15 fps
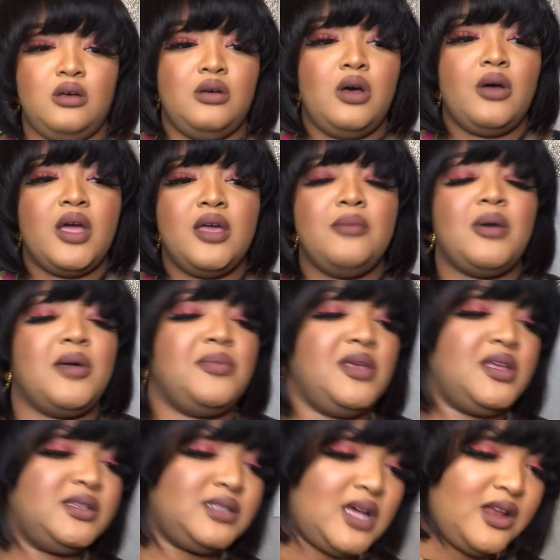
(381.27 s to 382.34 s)
Um, okay, it might
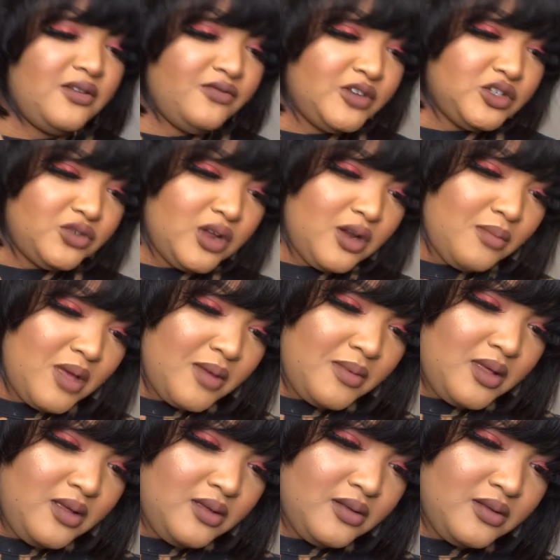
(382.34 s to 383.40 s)
be inside the refrigerator maybe.